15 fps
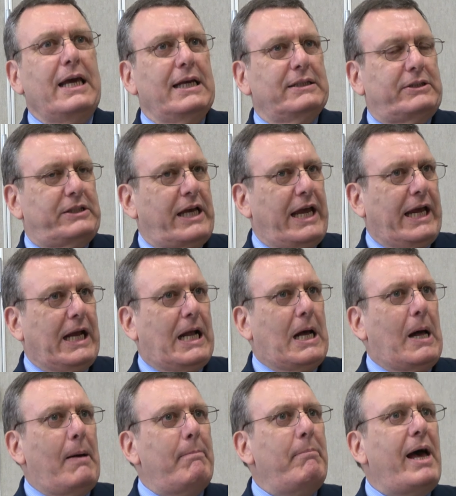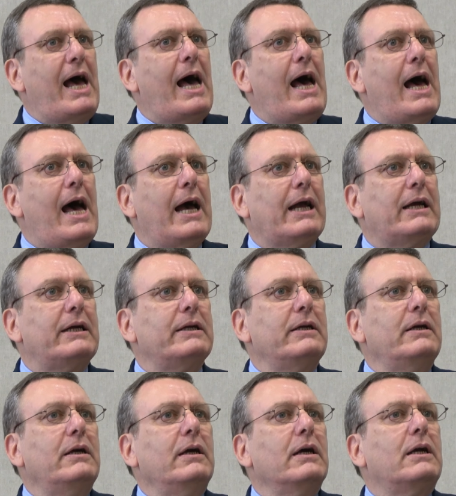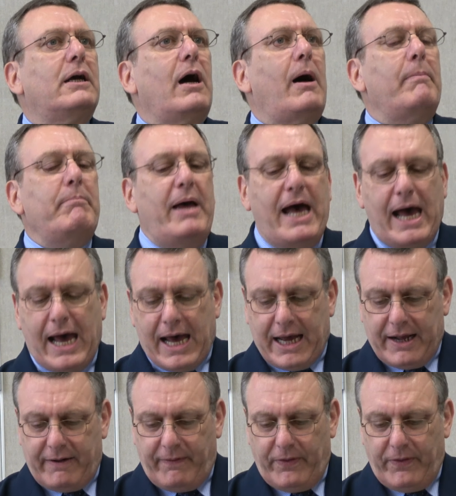saying, Come back, come back.